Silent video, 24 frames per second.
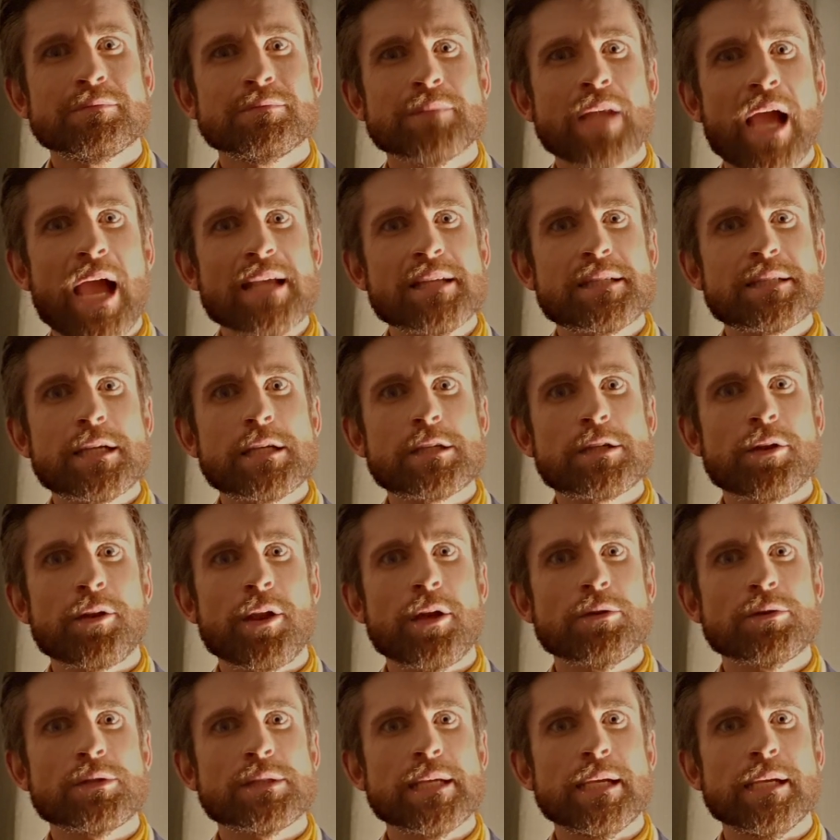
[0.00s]
As
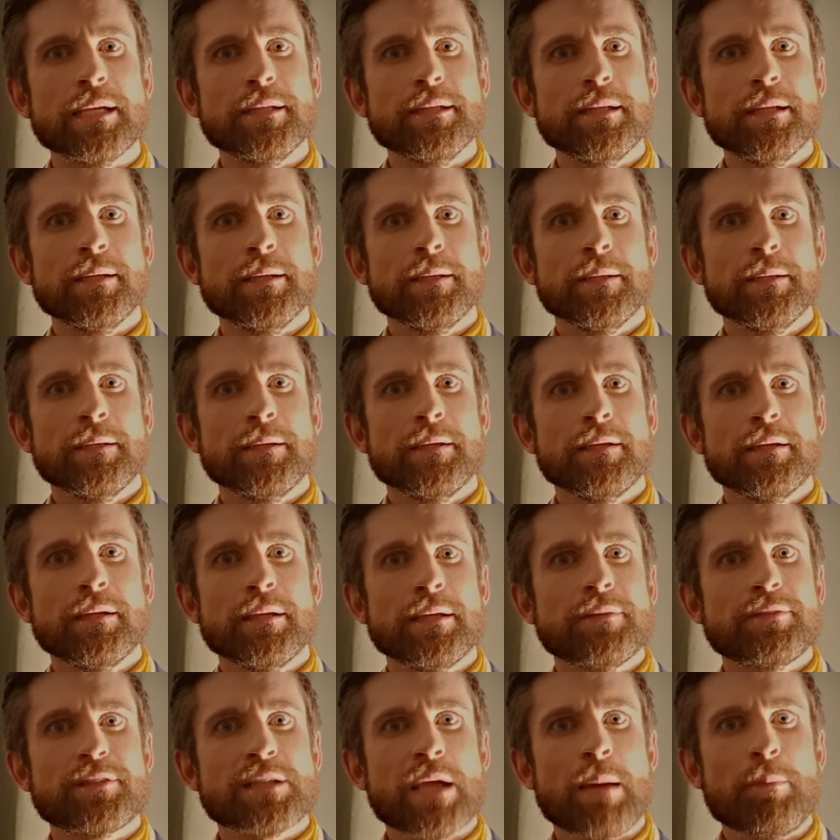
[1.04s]
Cicero said,
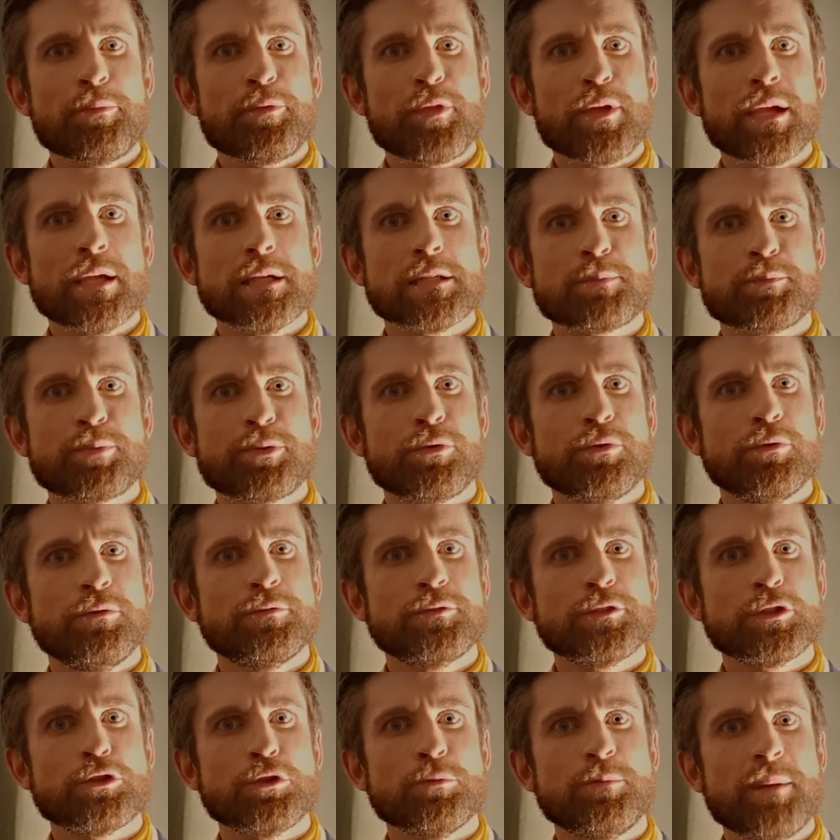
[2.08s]
if something is
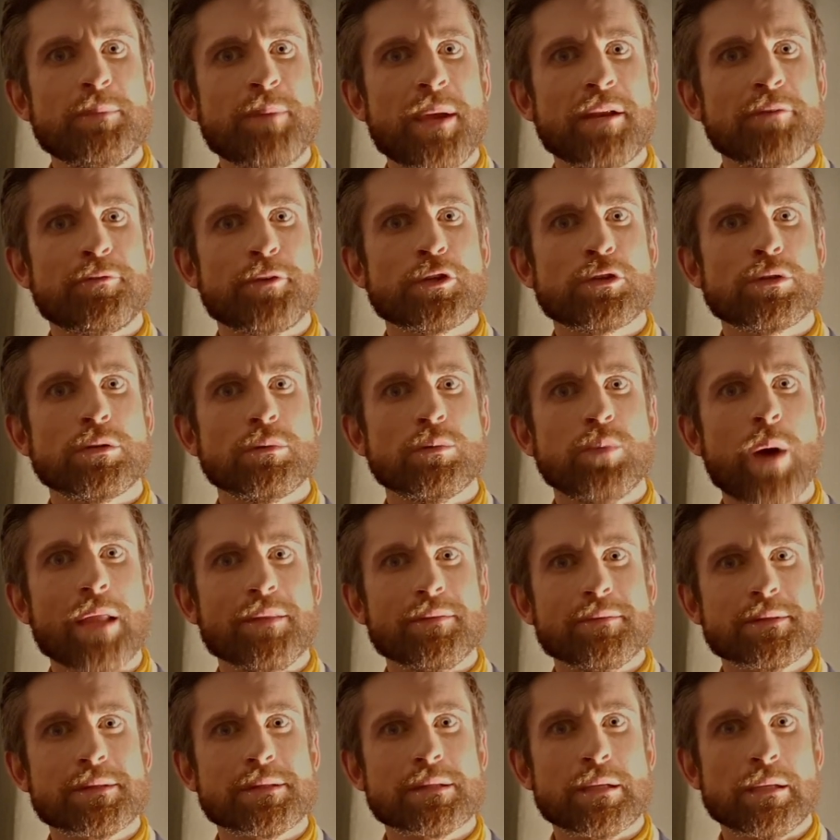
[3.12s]
proved to be beneficial
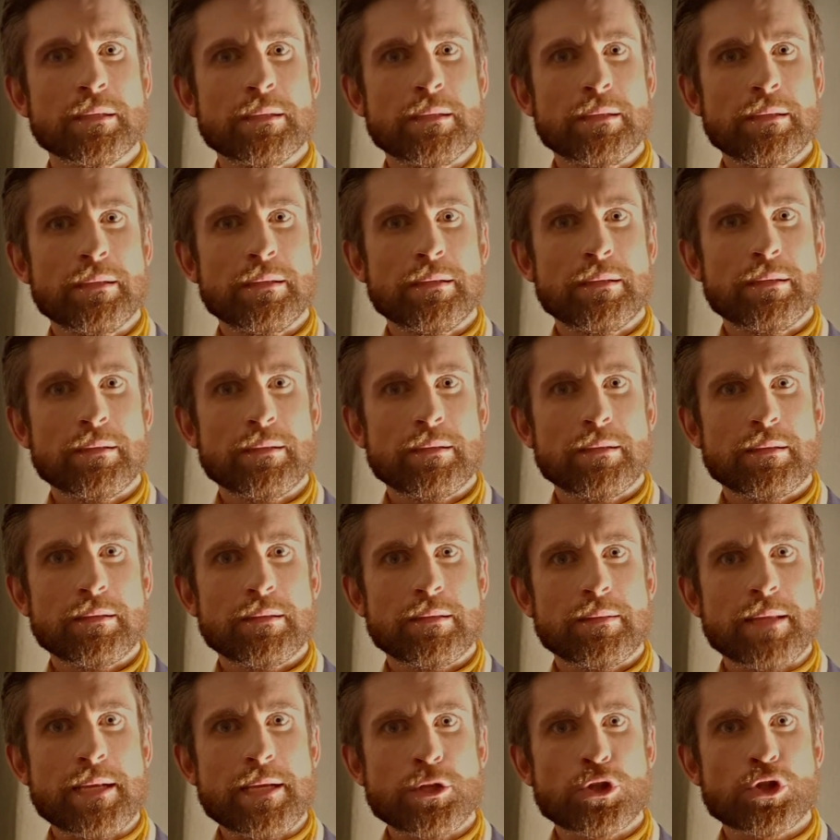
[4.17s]
once,
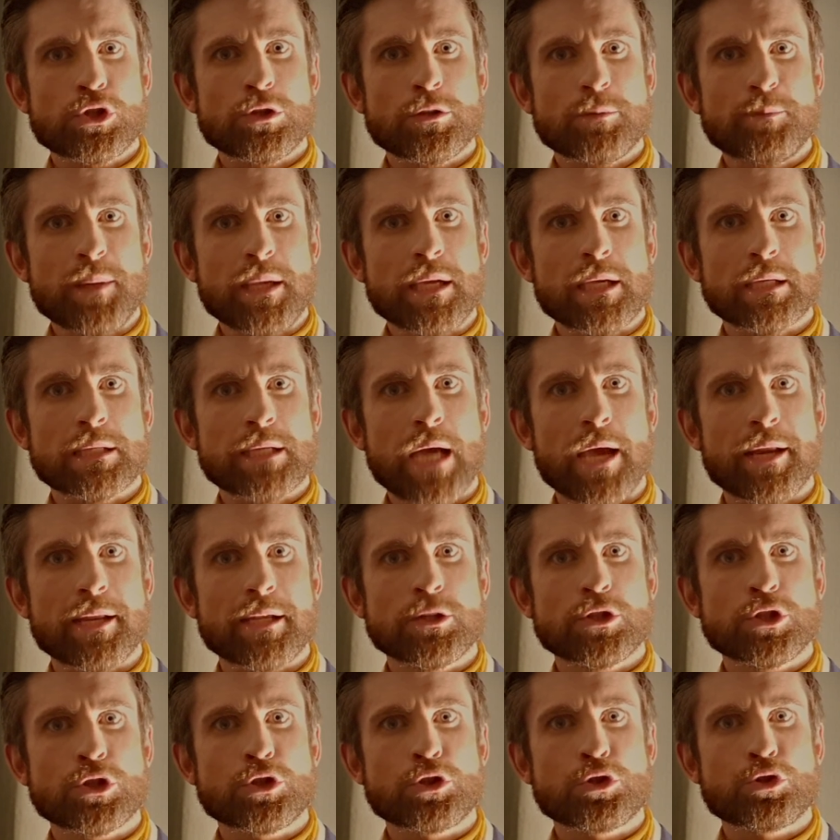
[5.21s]
then it should be
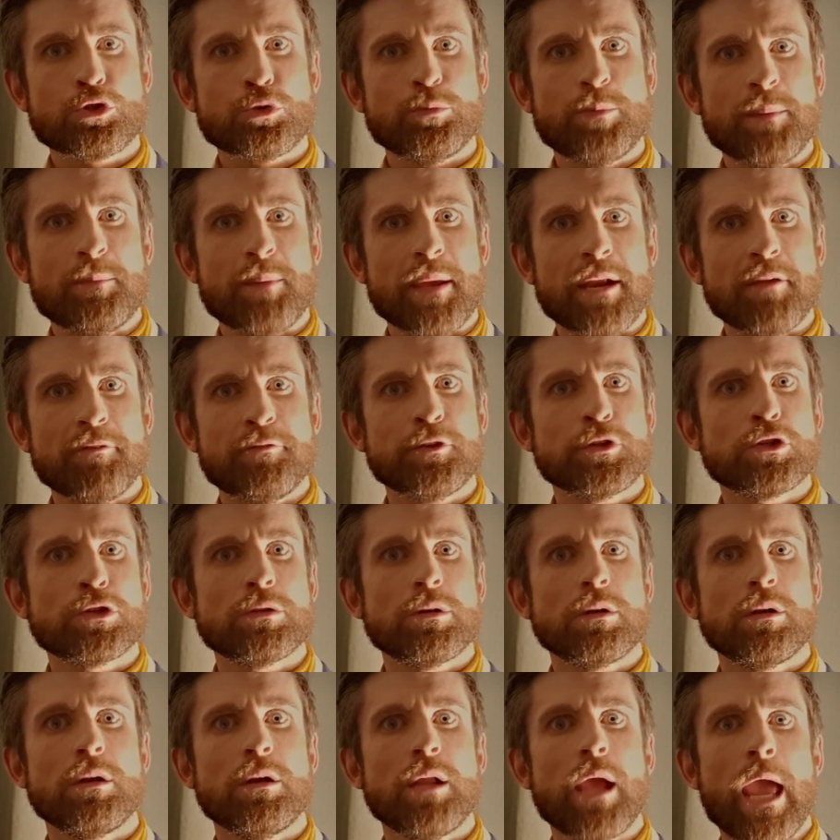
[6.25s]
encouraged to be
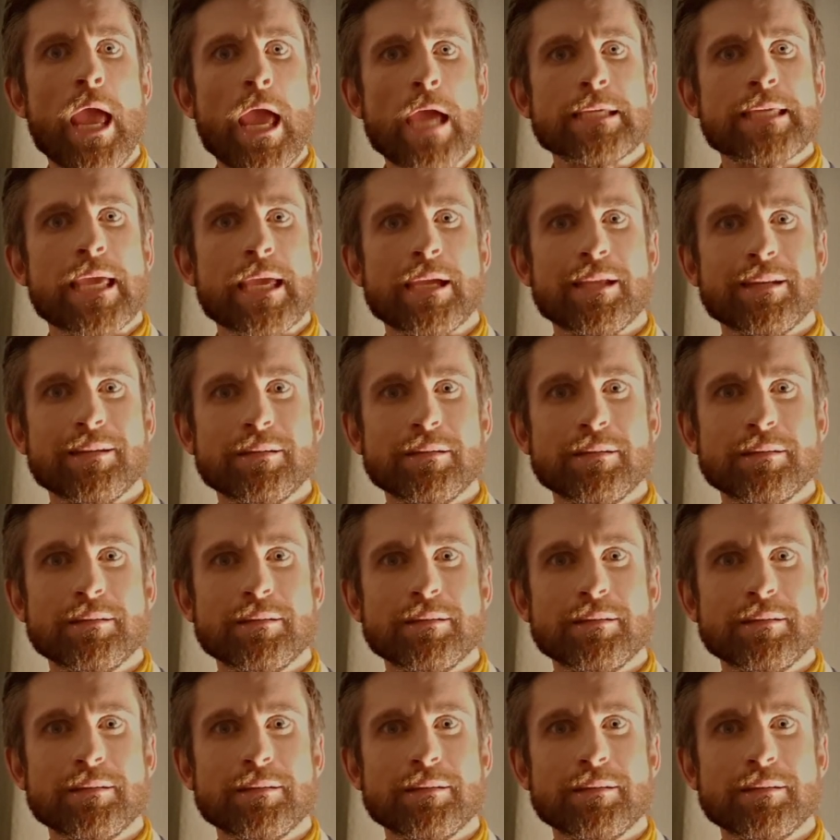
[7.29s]
beneficial again.